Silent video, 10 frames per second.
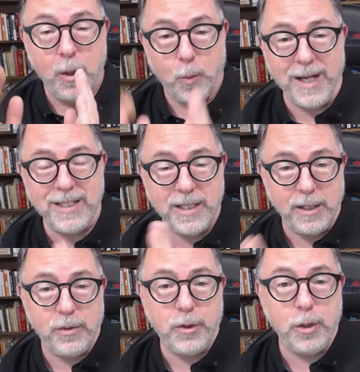Wednesday
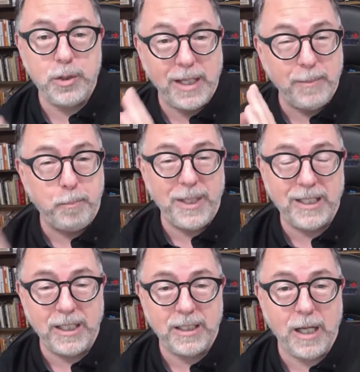and Thursday,
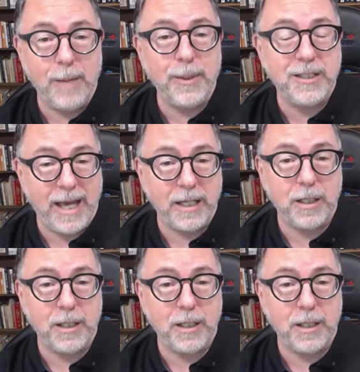big economic data